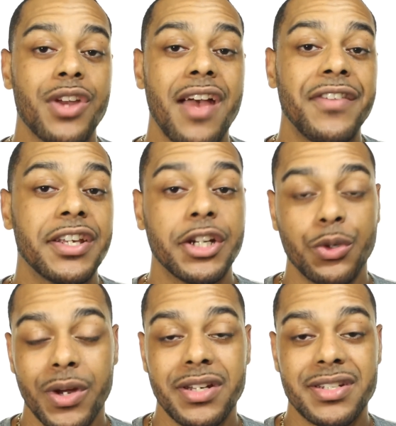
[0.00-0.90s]
having a
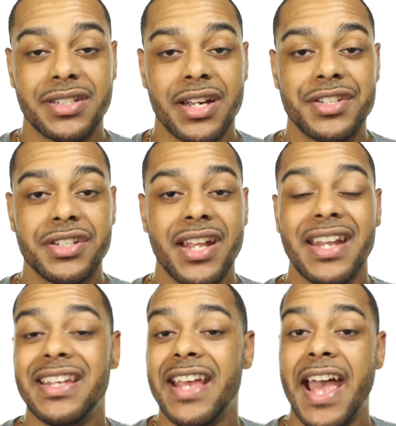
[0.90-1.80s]
great discussion
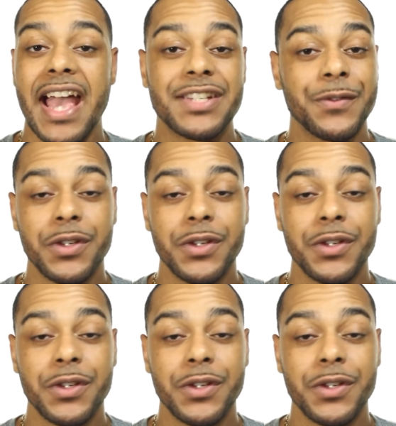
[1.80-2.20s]
and he asks for